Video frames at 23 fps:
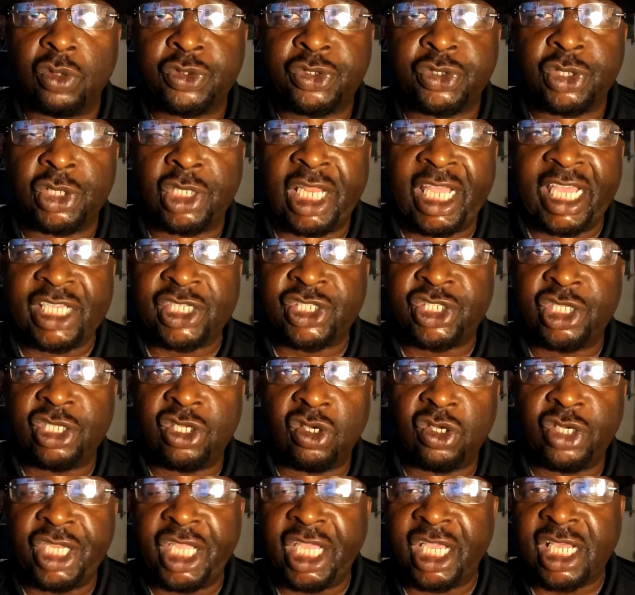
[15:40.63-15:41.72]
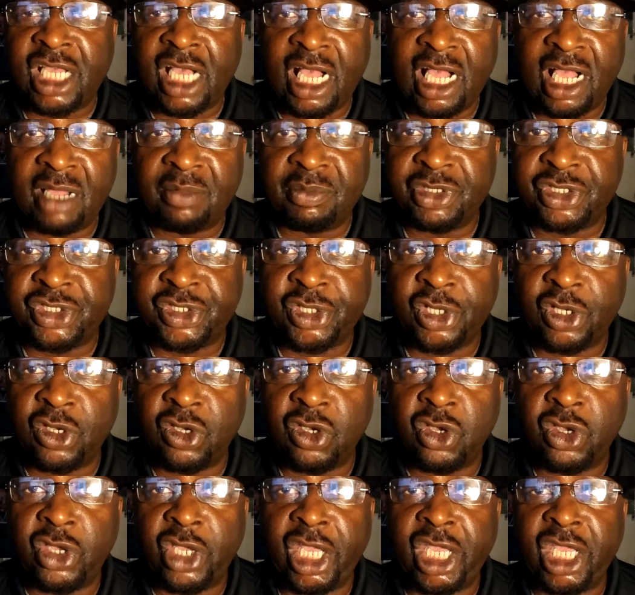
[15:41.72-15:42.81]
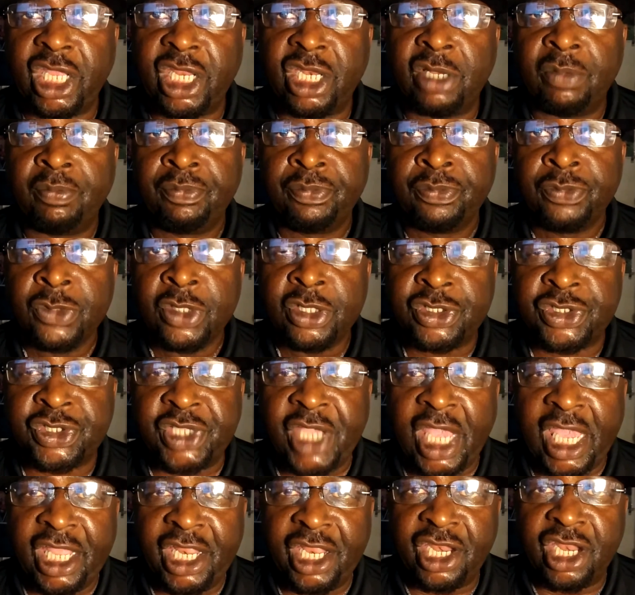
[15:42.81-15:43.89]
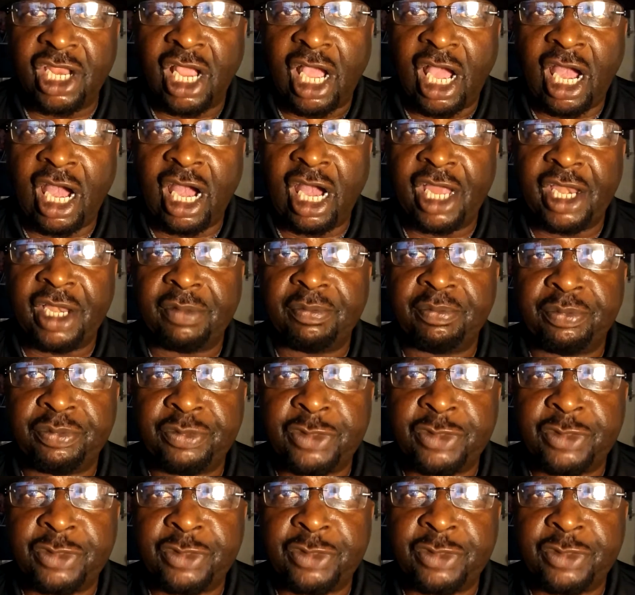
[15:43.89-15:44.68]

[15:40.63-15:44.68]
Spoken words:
selection on their commissary and state of the art